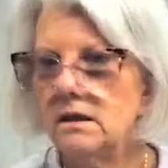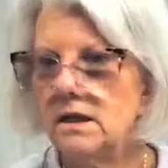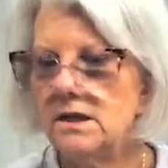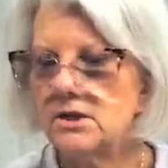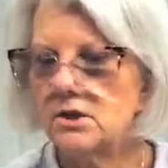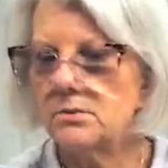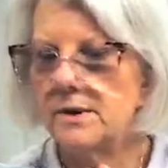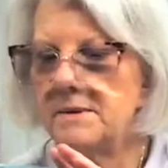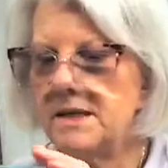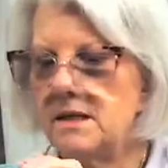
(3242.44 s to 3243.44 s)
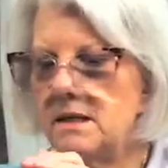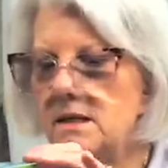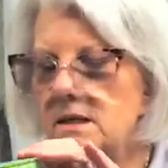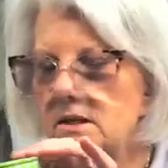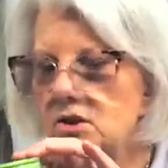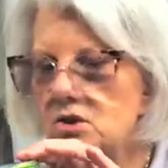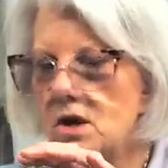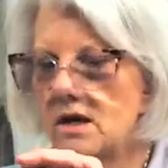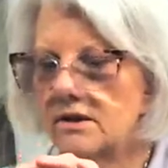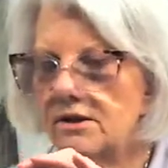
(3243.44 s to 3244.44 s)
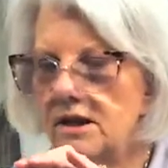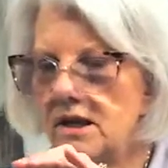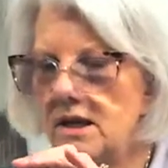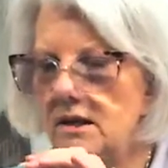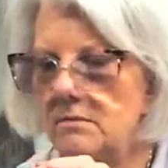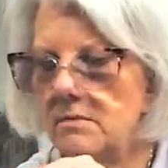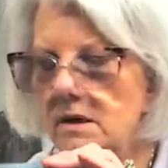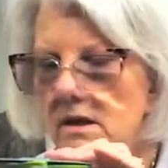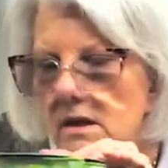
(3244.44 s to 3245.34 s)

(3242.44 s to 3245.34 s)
Easter ribbon, truck theme,